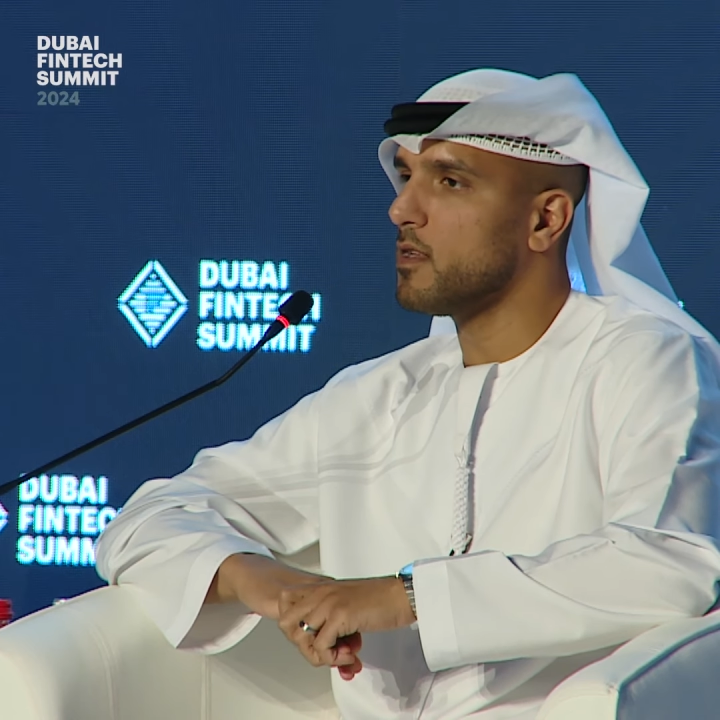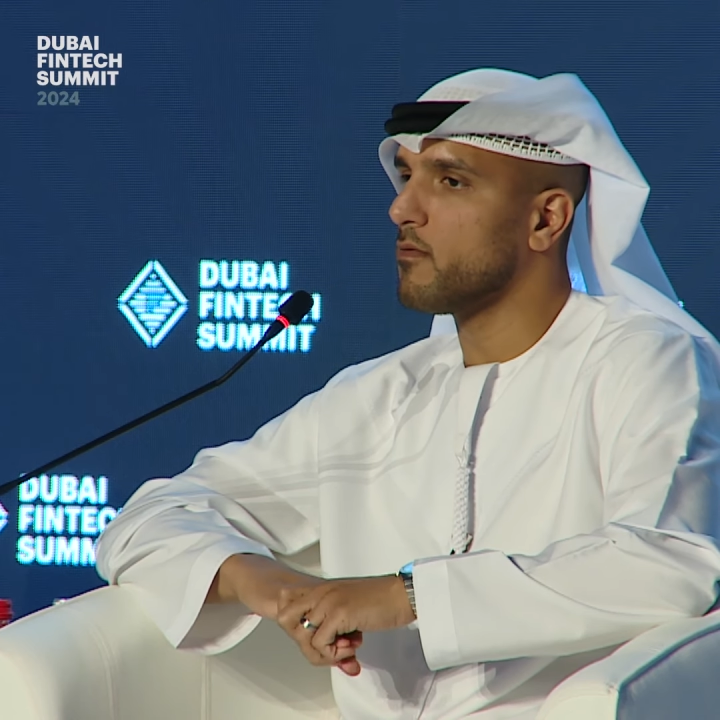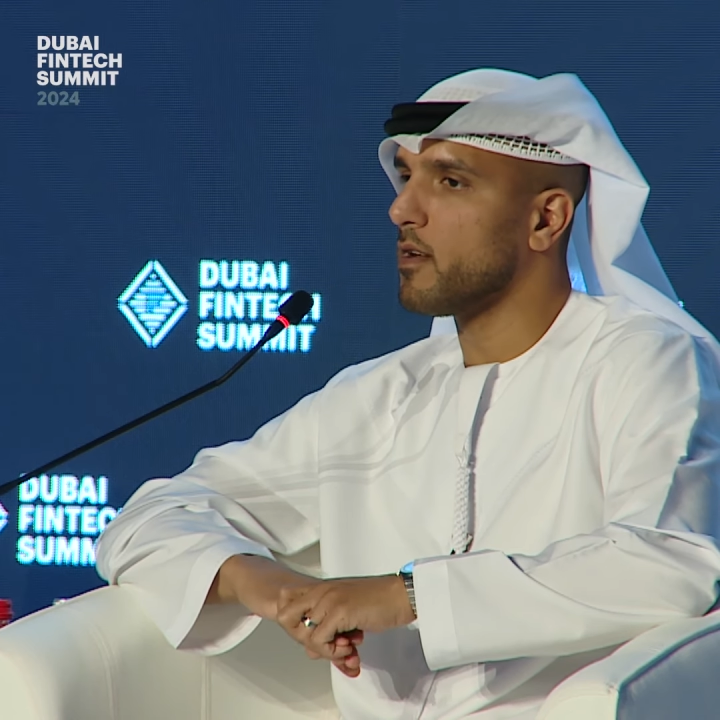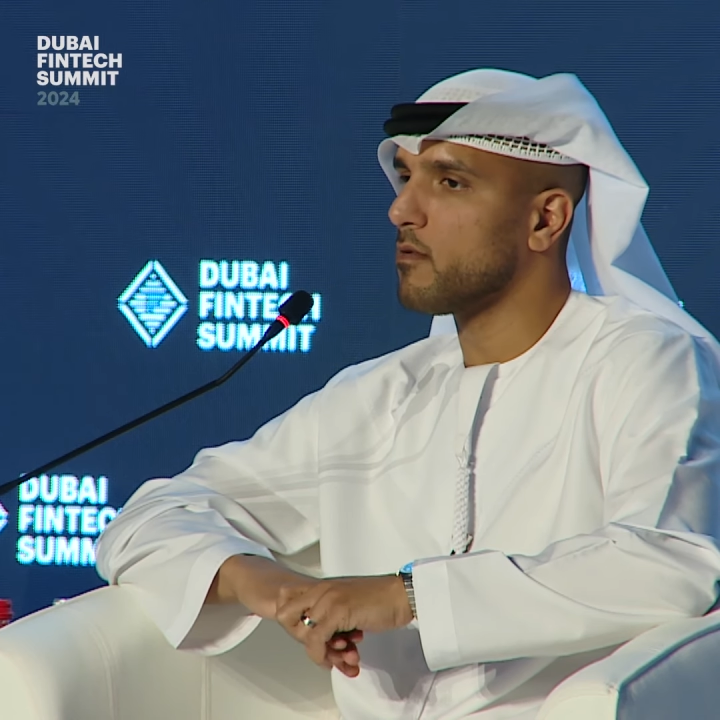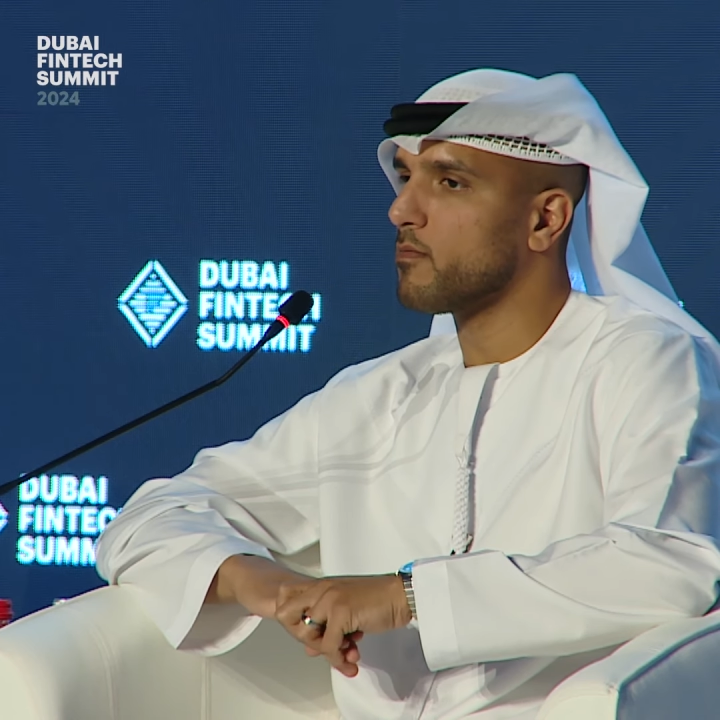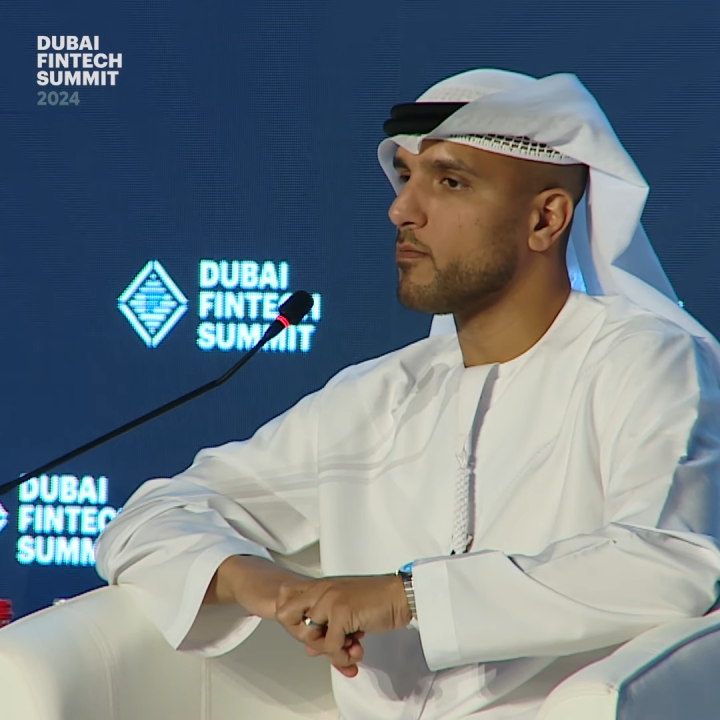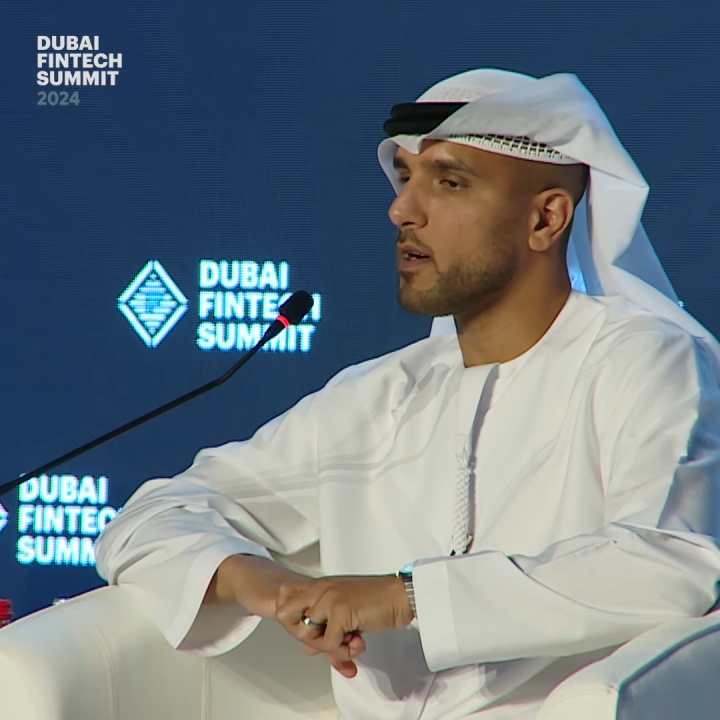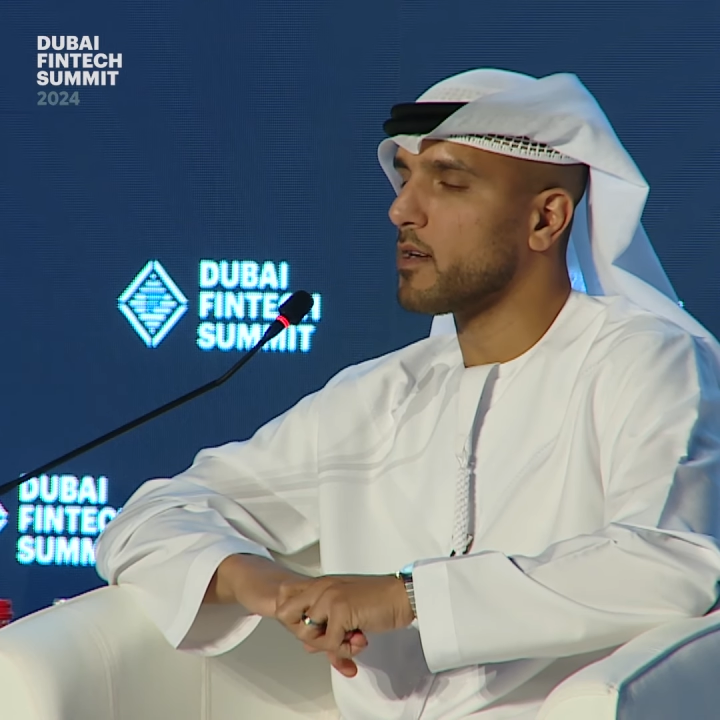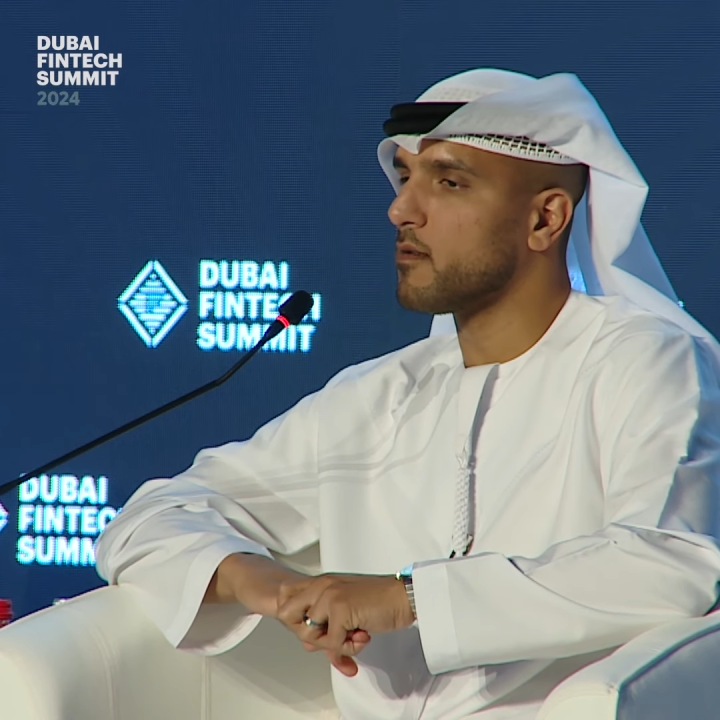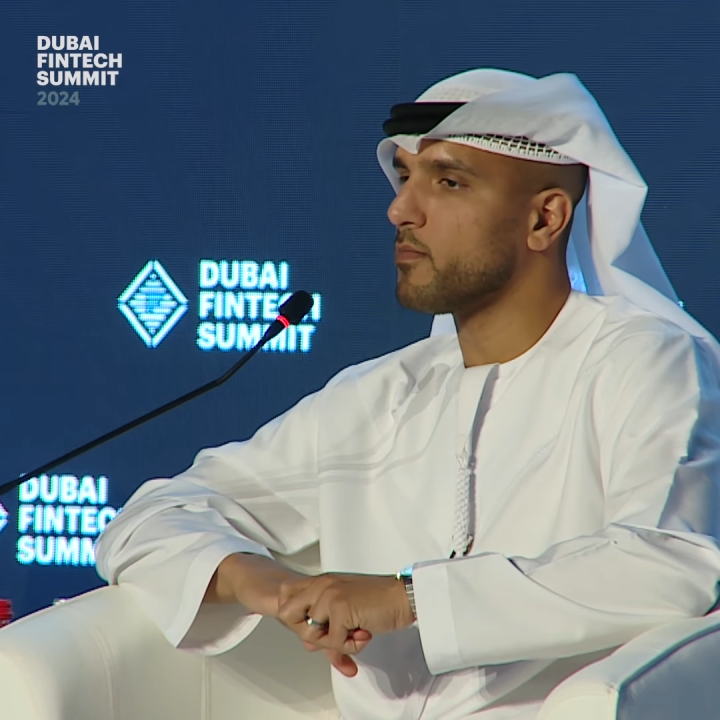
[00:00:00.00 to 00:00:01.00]
developed
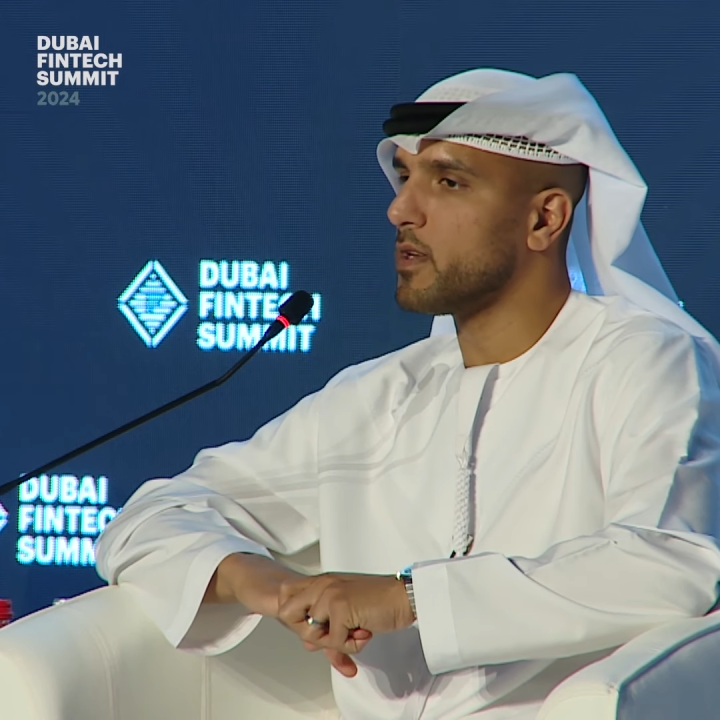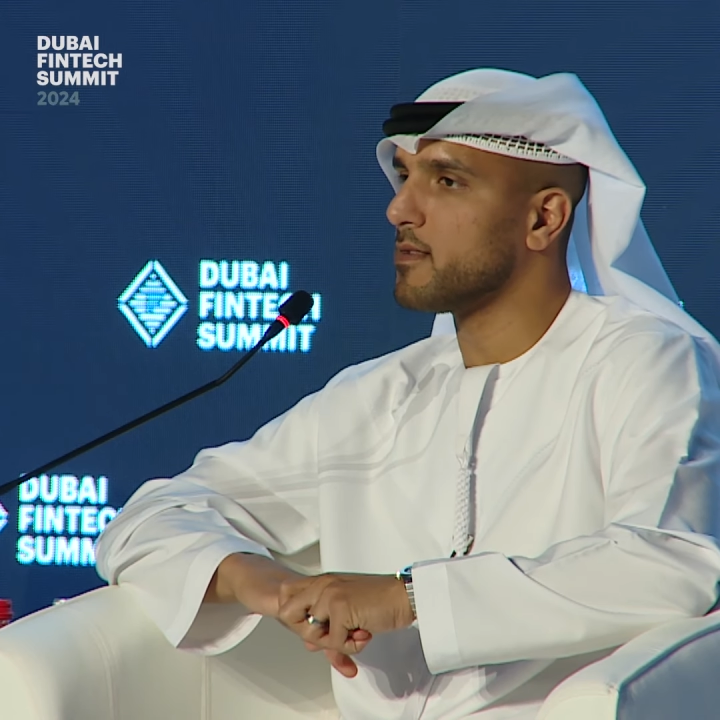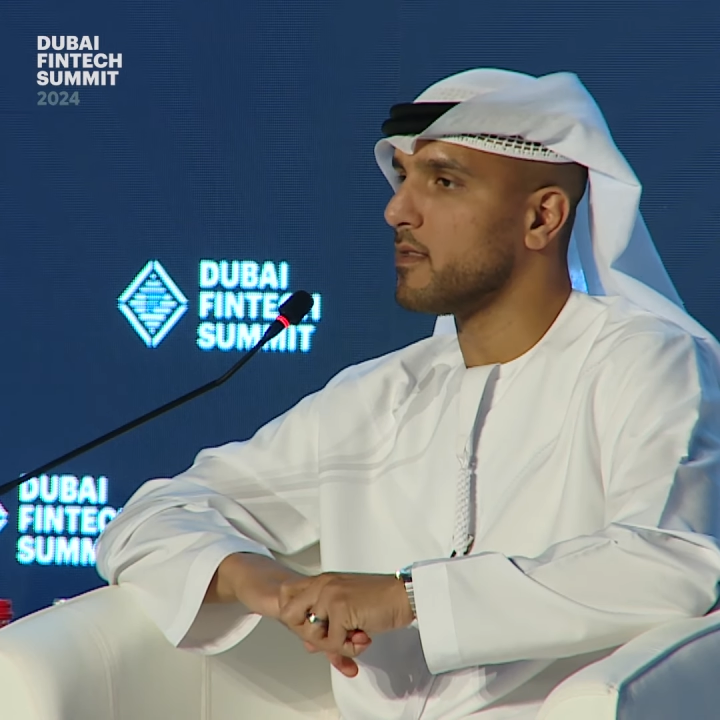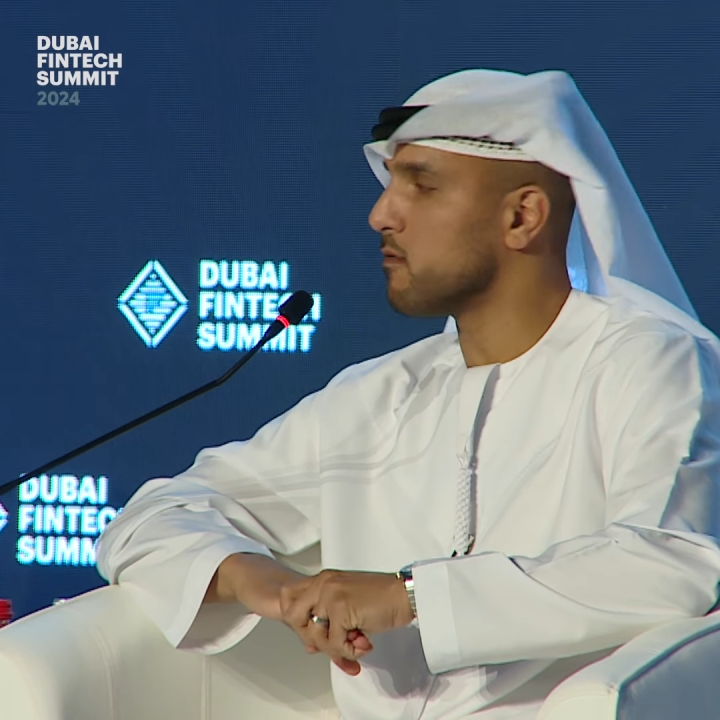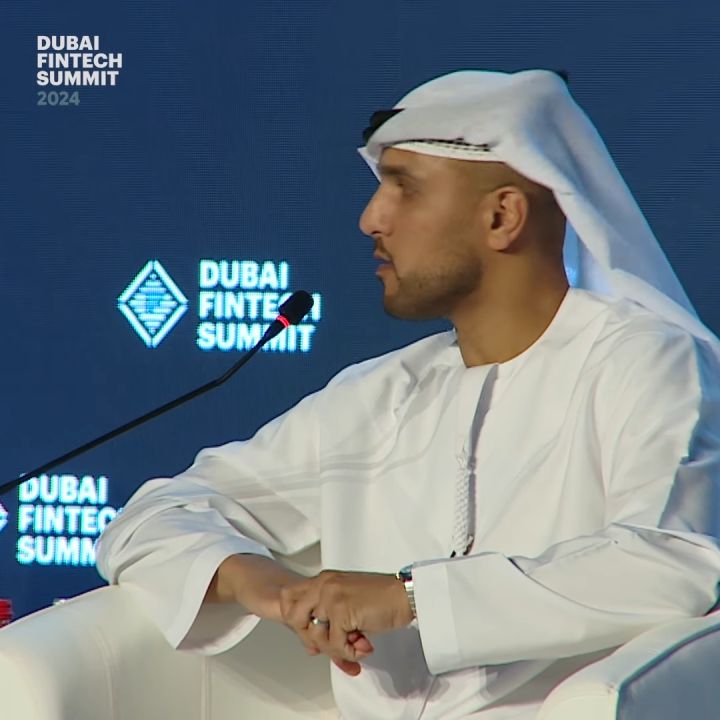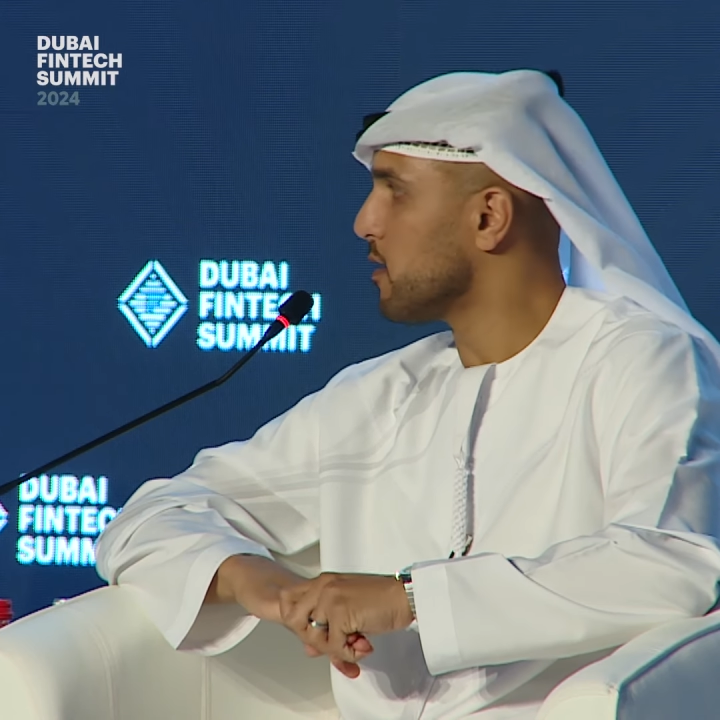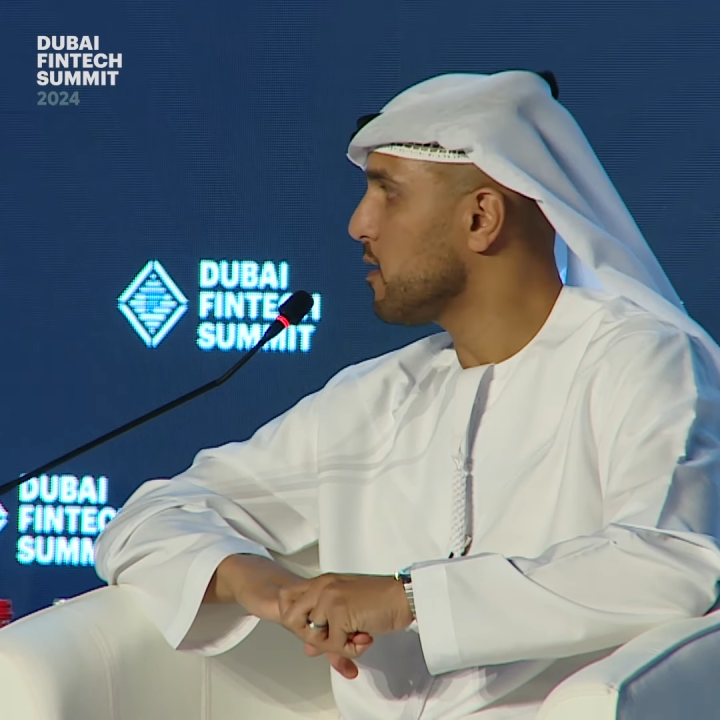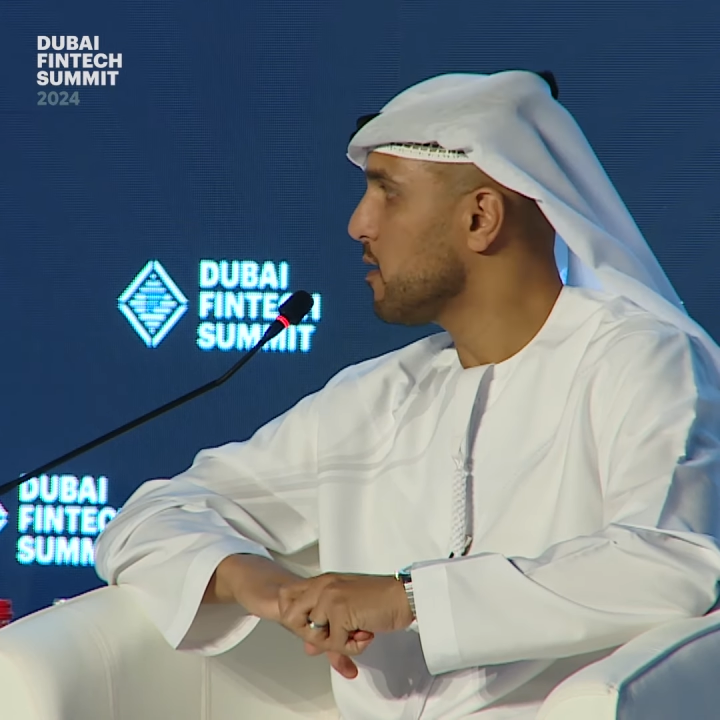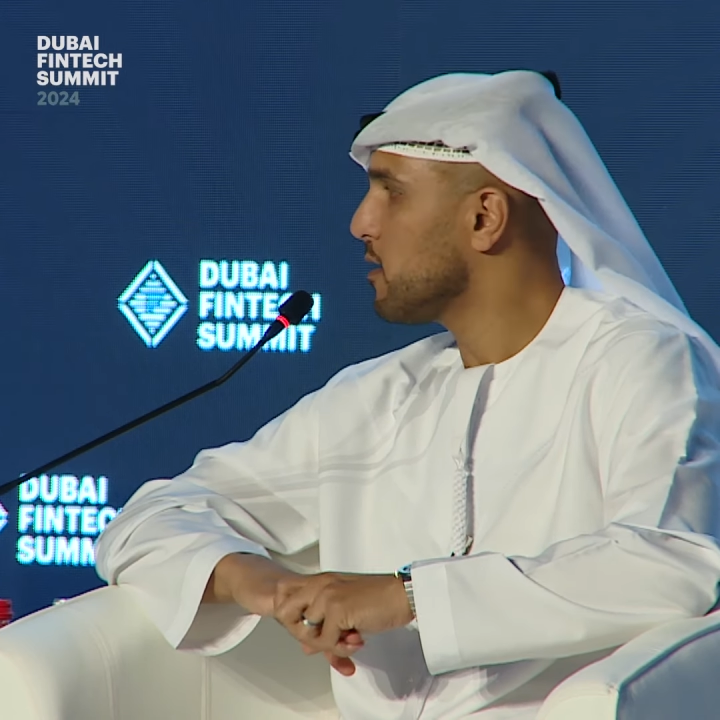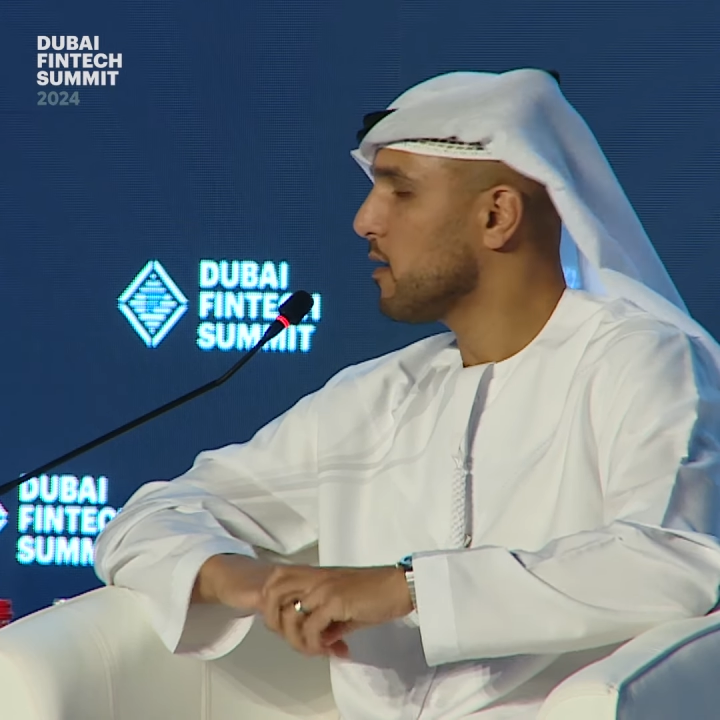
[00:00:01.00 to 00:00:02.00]
by companies in the UAE.